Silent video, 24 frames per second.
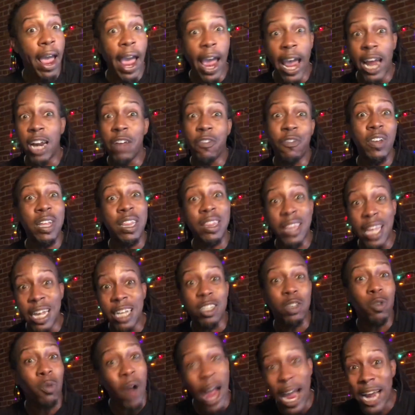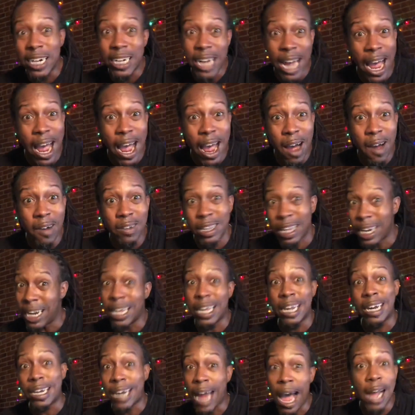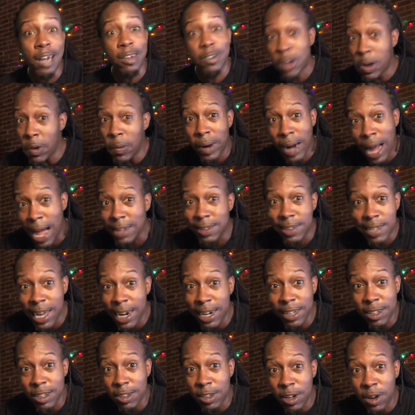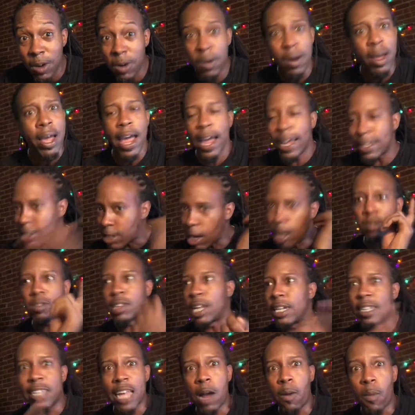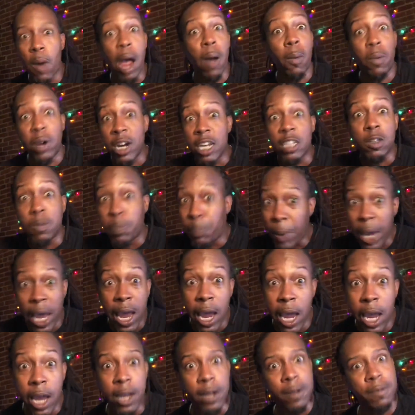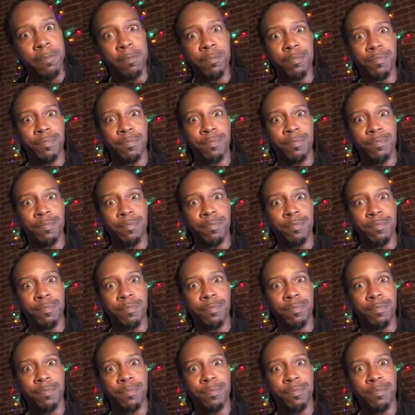And if it thinks right now that it cannot do what I tell it to do, it's going to think that way when it's big.